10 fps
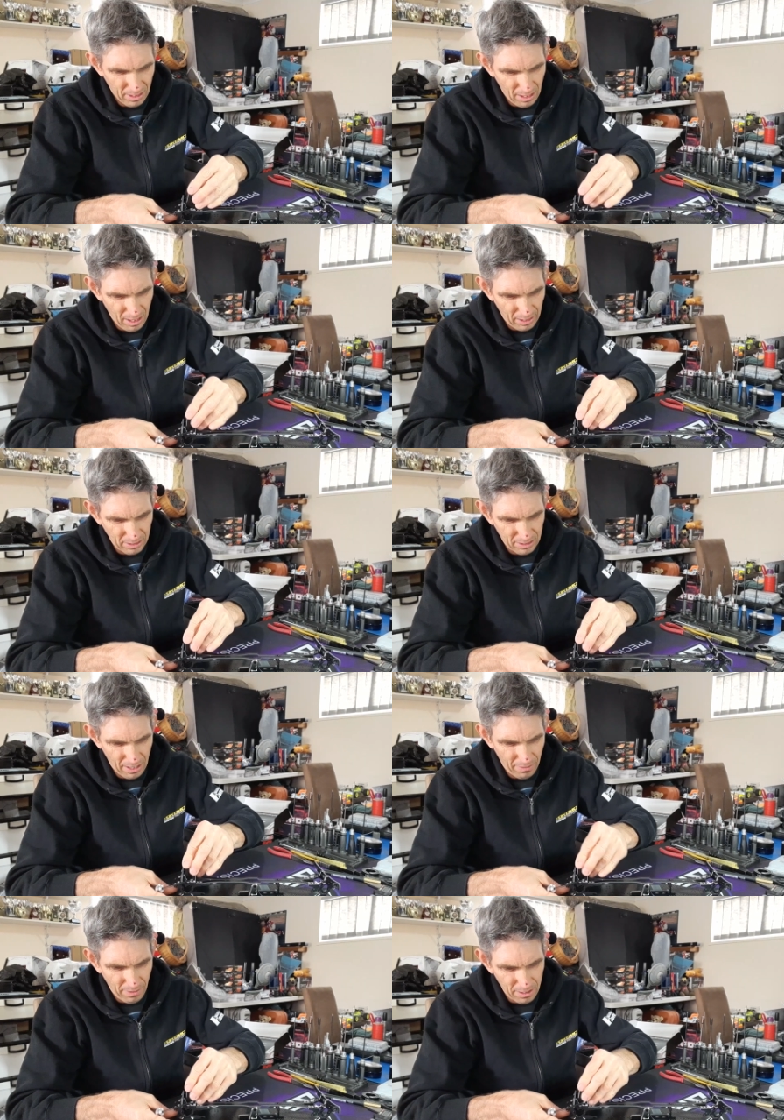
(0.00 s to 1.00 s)
like I
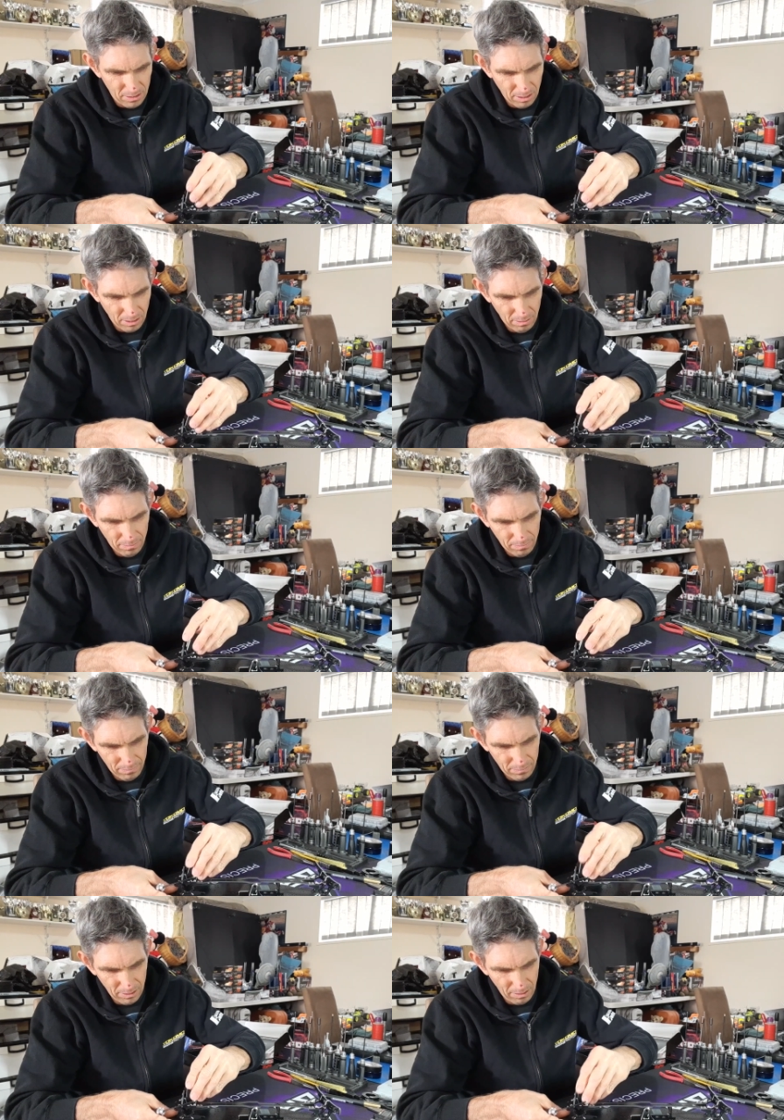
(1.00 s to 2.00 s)
said, if I do
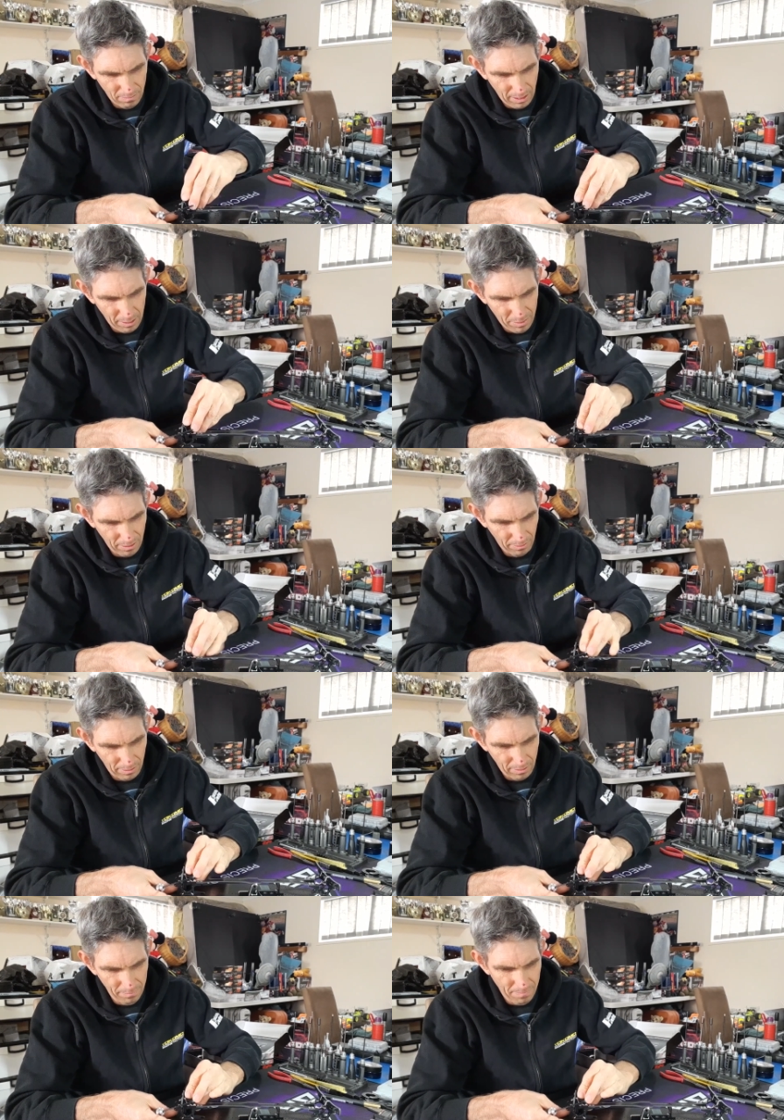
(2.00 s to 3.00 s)
do rebuild
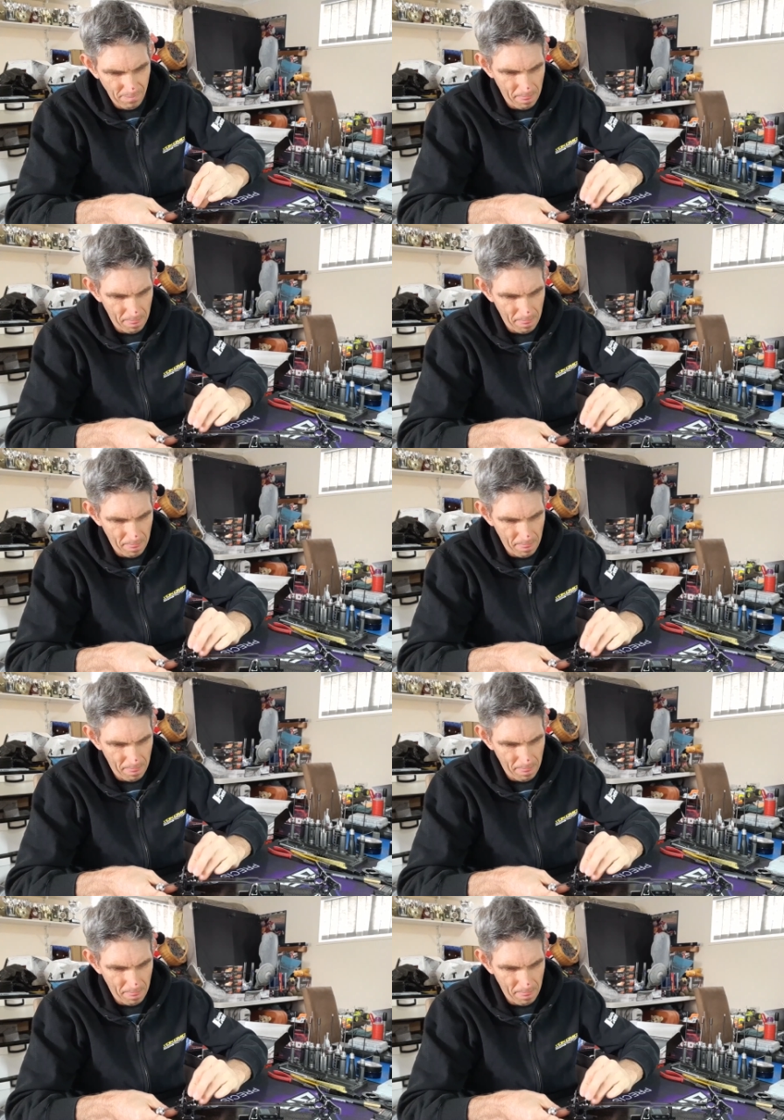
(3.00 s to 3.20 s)
them,